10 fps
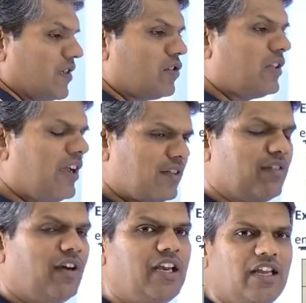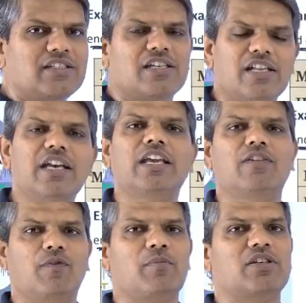So they have given a generic
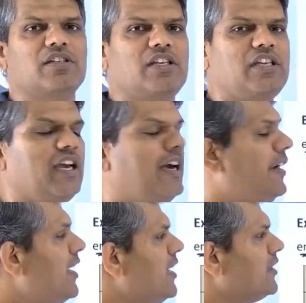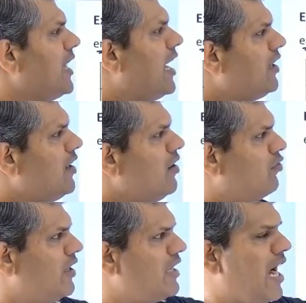information here that
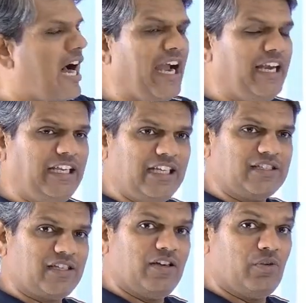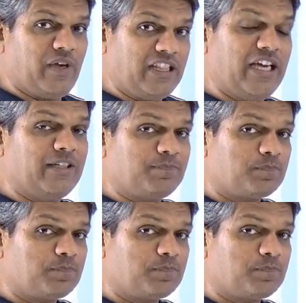when the height is when the